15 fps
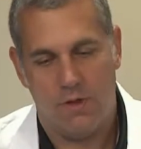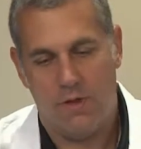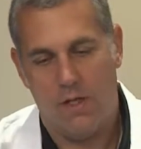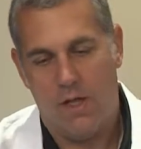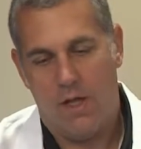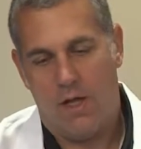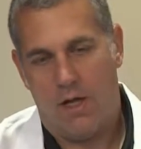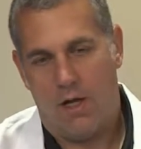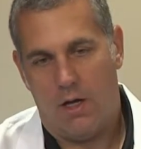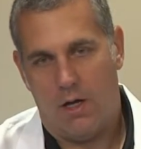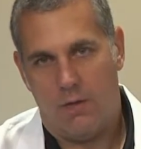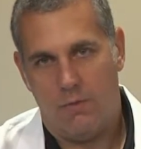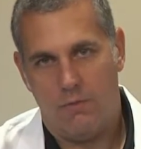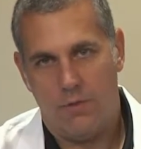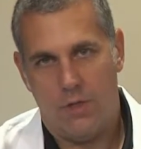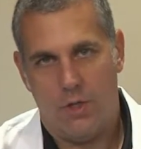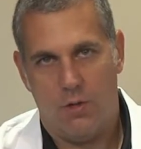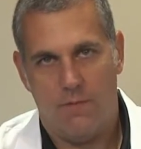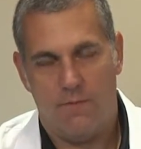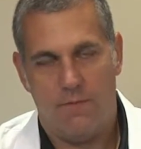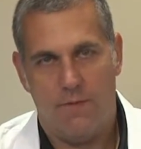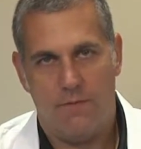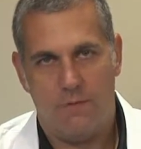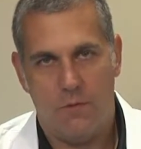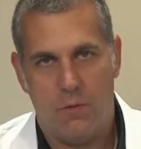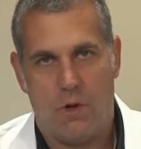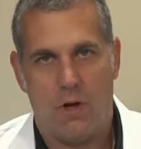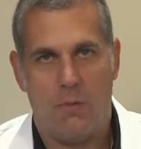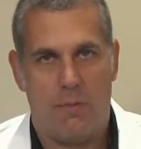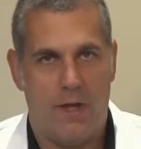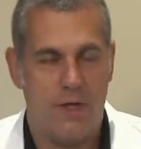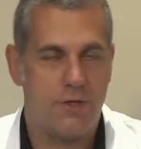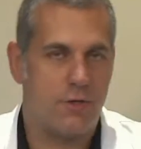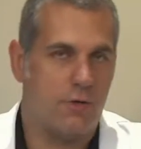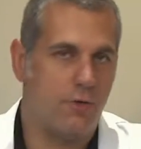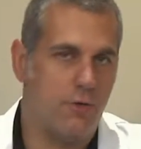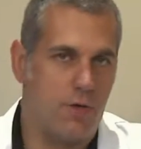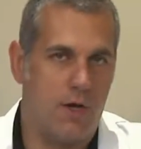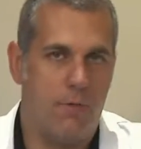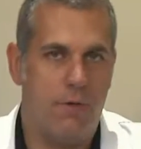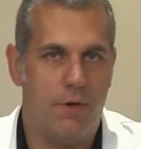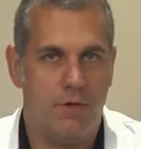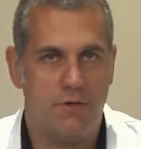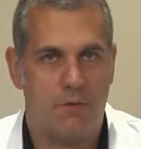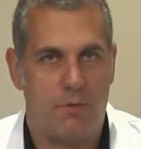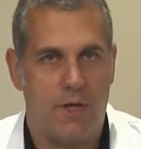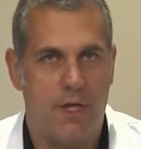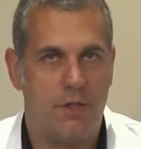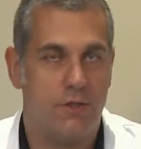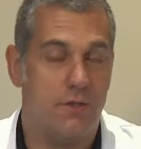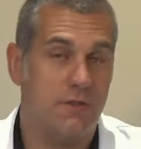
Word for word: And um, you know, if, if, you are a patient or do come here as a patient,